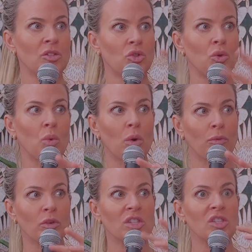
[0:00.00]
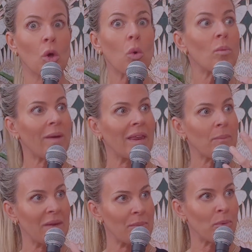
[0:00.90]
tool for so many
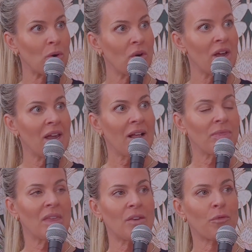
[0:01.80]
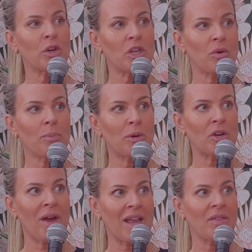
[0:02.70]
people that for you to put your
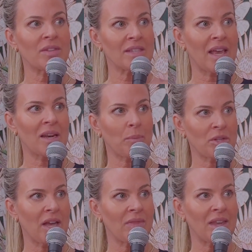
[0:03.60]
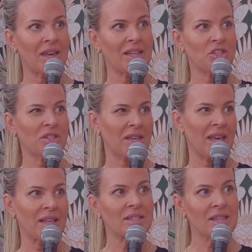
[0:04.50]
head in the sand and pretend that it's just a
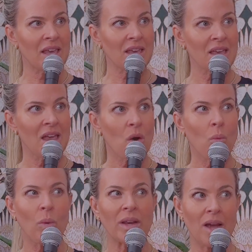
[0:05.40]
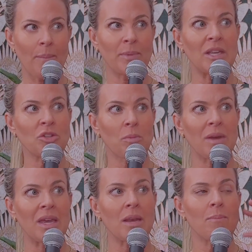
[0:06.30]
kid's thing when companies are
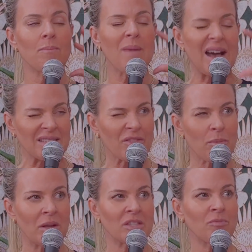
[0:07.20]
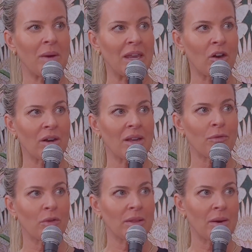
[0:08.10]
making massive amounts of money on it
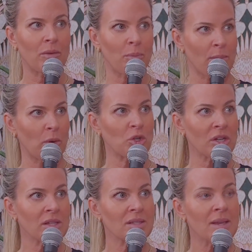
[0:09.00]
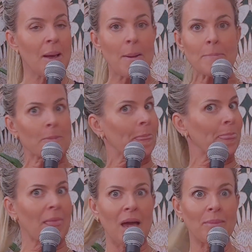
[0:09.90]
for like promotions.
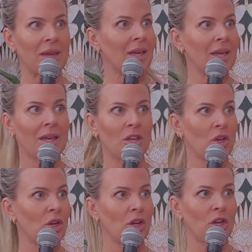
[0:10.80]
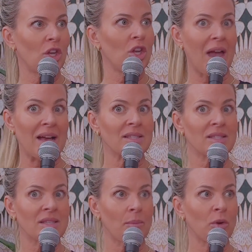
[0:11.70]
I mean, as
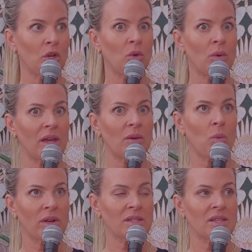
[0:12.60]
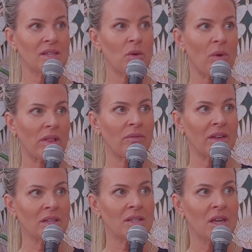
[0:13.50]
someone who wants to stay
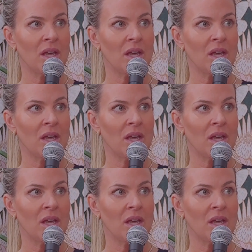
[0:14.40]
relevant,